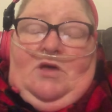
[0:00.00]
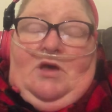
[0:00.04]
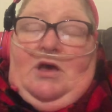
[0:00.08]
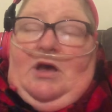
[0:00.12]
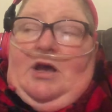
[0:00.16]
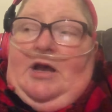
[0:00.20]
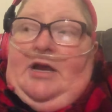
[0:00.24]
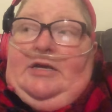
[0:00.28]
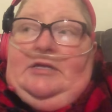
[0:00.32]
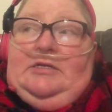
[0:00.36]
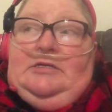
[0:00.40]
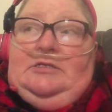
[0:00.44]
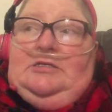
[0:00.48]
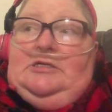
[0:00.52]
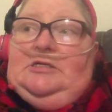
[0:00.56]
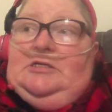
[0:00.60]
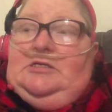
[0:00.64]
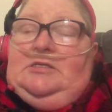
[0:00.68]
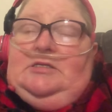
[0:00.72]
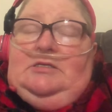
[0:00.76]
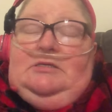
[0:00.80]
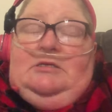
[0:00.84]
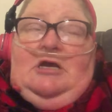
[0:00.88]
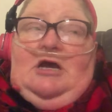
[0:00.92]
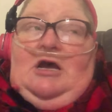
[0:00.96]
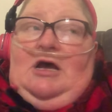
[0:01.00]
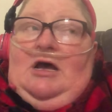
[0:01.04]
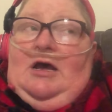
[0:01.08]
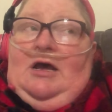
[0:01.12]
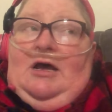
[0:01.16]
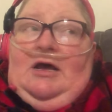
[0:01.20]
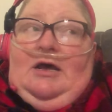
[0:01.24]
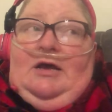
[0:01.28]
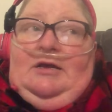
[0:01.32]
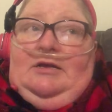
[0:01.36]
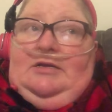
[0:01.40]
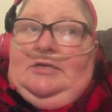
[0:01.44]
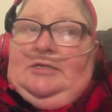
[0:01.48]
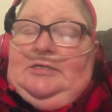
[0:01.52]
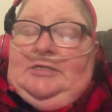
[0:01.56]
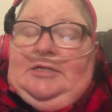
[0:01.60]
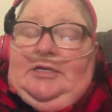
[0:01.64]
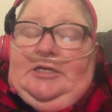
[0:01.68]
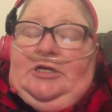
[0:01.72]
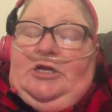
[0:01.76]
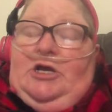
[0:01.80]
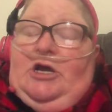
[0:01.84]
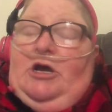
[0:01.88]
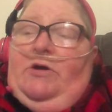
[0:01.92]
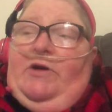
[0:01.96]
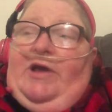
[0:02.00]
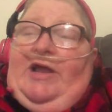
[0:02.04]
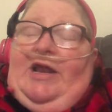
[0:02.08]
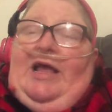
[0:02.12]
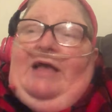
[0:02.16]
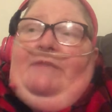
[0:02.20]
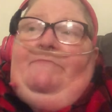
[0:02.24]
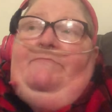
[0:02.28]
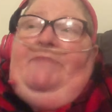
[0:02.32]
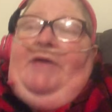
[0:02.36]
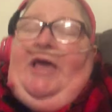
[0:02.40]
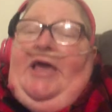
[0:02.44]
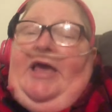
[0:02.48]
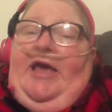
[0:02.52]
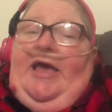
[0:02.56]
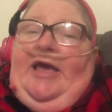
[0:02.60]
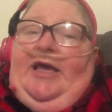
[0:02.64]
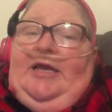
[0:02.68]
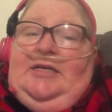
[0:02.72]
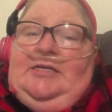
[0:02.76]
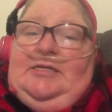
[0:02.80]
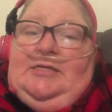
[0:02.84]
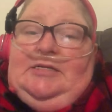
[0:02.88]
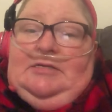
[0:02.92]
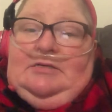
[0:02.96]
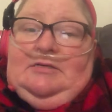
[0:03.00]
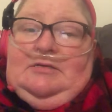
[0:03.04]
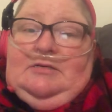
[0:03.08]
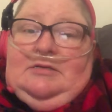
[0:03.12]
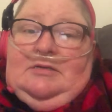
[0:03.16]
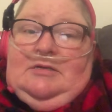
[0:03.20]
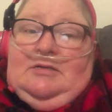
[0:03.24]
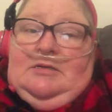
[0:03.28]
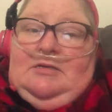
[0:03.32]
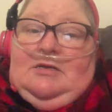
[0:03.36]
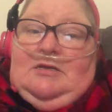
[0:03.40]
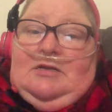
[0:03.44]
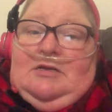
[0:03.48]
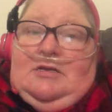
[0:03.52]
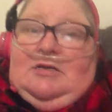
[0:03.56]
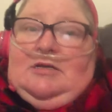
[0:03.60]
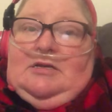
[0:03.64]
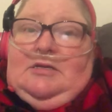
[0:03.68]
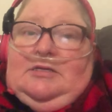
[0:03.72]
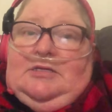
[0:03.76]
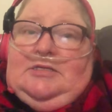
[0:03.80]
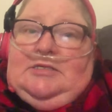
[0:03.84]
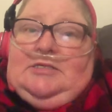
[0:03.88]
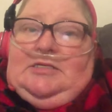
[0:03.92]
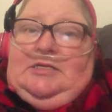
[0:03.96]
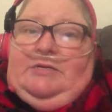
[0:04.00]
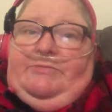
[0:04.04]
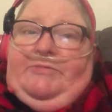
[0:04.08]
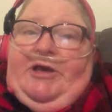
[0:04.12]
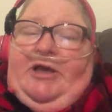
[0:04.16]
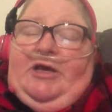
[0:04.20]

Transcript: I was just, I was like, no. And I begged to see my